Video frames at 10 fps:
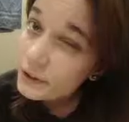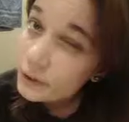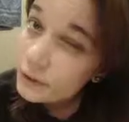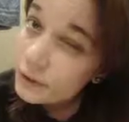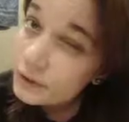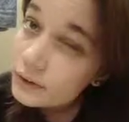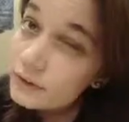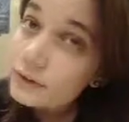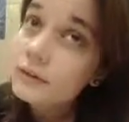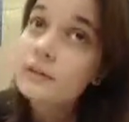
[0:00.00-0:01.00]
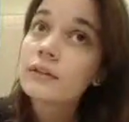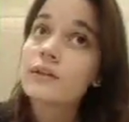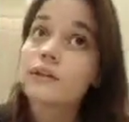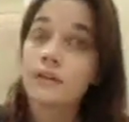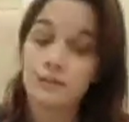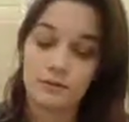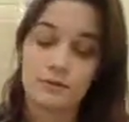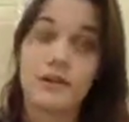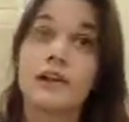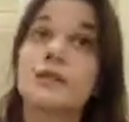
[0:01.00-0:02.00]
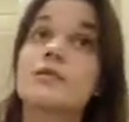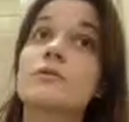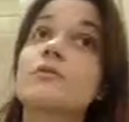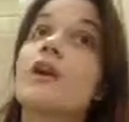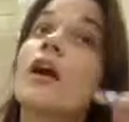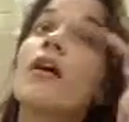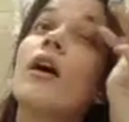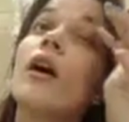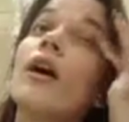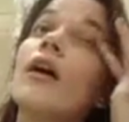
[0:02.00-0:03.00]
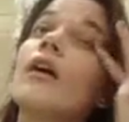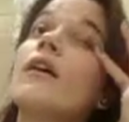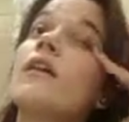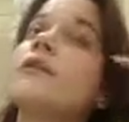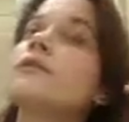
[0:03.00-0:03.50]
that worked? My eye is twitching. Oh,